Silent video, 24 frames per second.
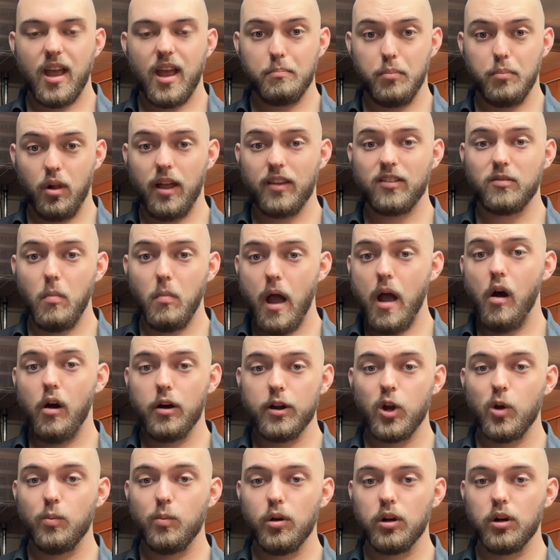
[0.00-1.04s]
plus my
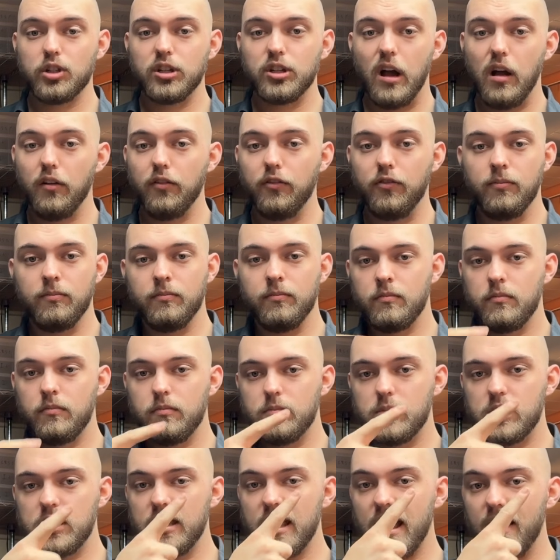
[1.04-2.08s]
Audio Bookshelf.
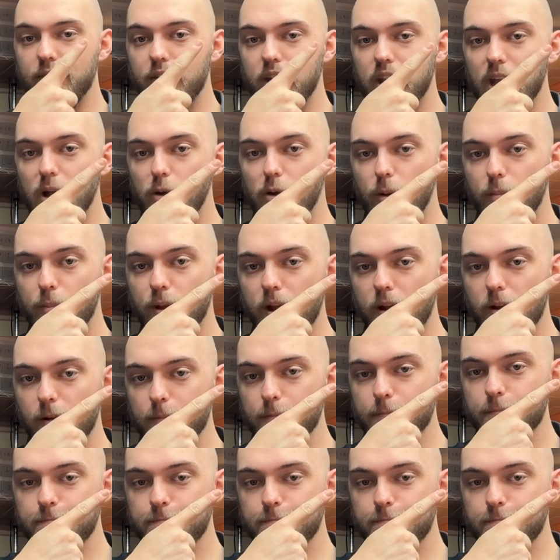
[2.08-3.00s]
See that video up here.